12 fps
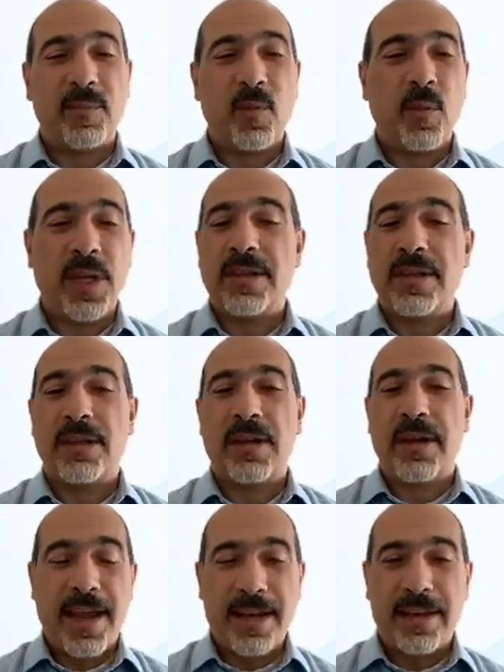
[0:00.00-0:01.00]
weeks on
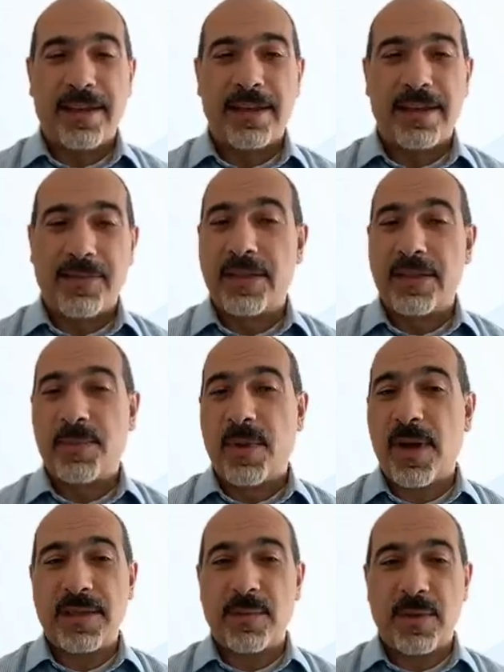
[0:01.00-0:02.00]
end if it's
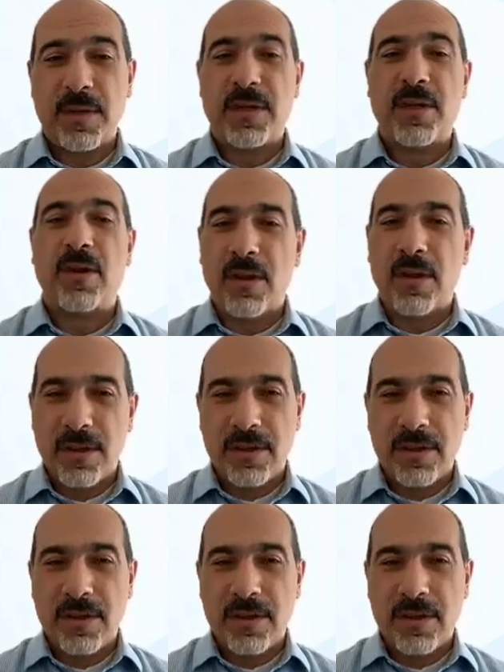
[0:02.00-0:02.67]
possible at all.